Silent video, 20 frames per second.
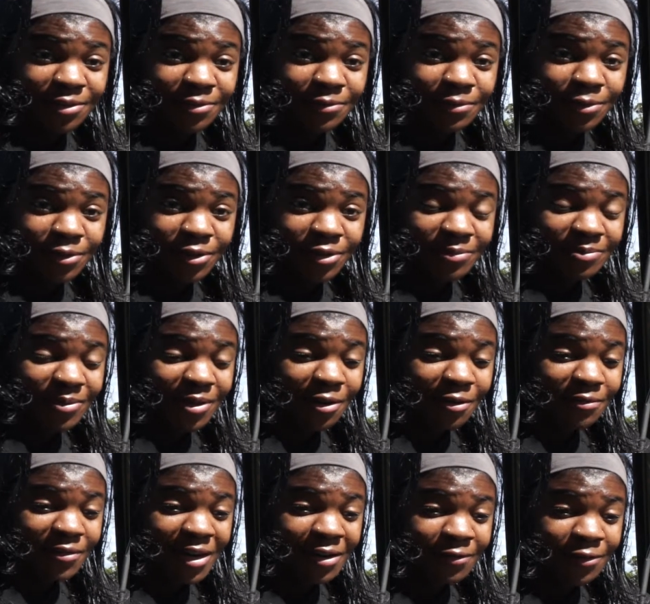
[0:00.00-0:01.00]
for
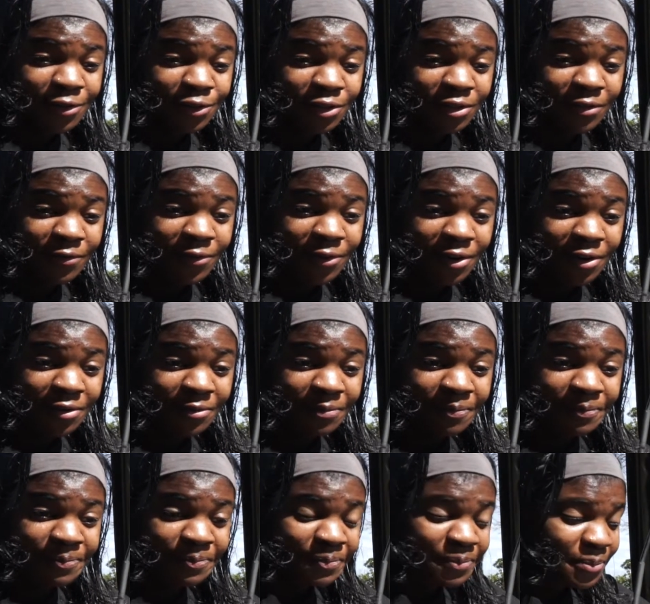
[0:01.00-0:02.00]
all 500 of y'all.
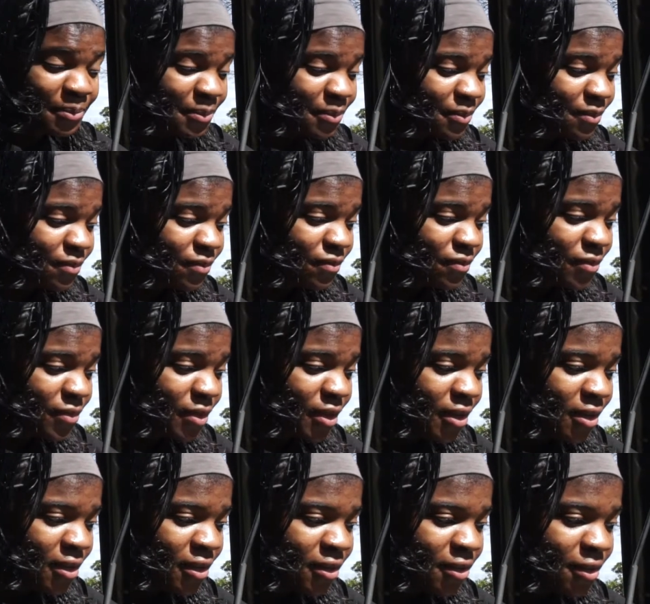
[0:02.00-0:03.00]

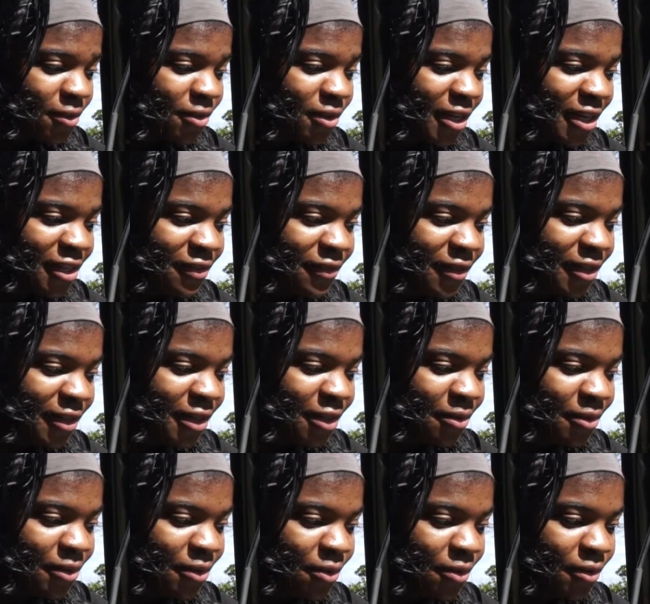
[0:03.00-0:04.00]
So today's video
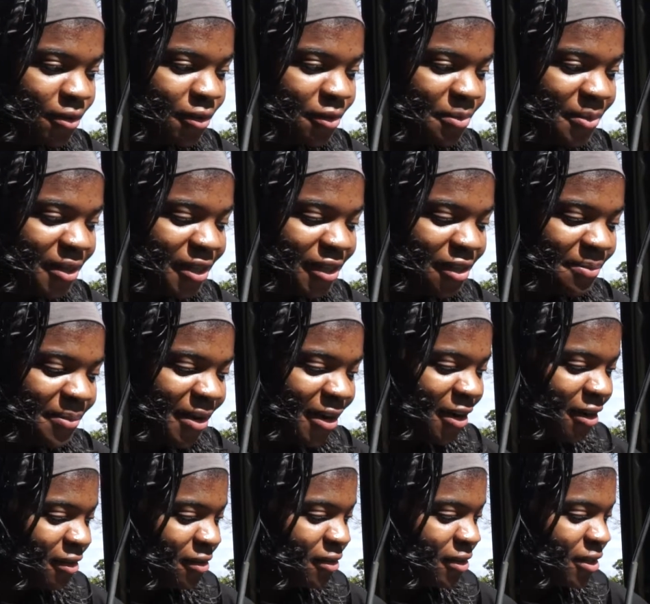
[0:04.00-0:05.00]
is going to be
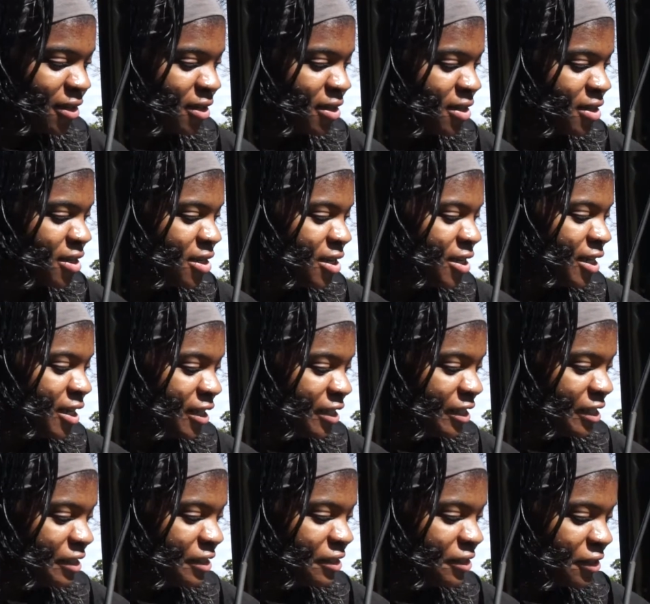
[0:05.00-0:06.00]
about
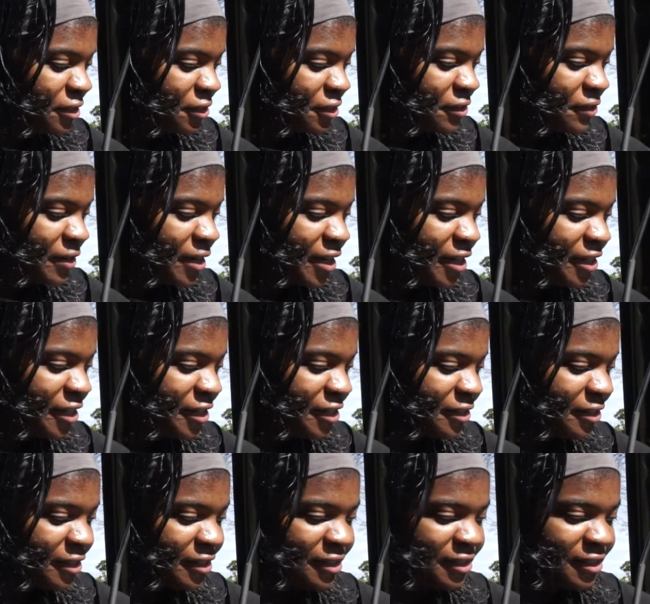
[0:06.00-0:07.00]
this sucker right
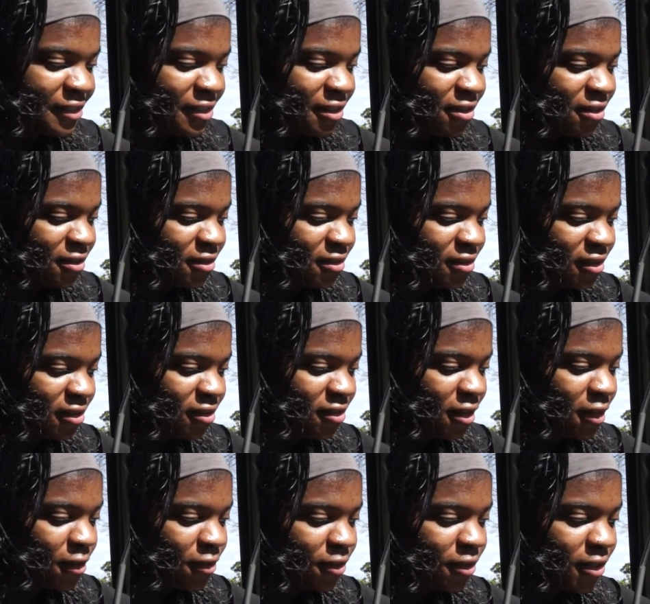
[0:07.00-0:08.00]
here, this
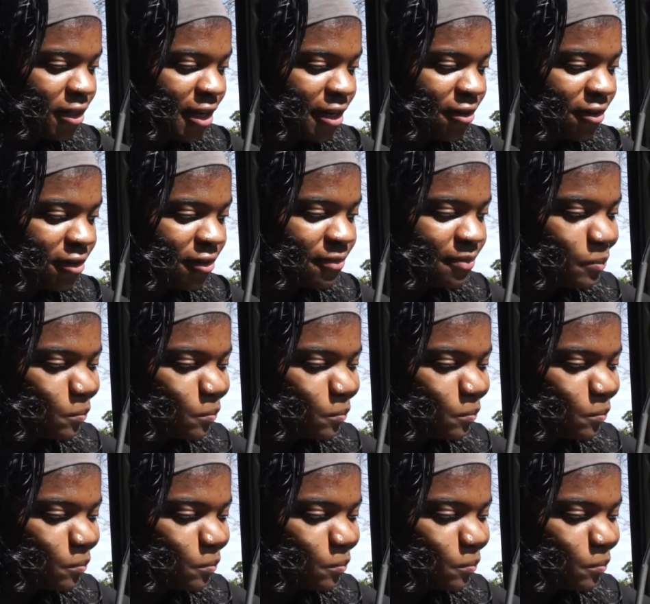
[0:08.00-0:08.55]
alternator.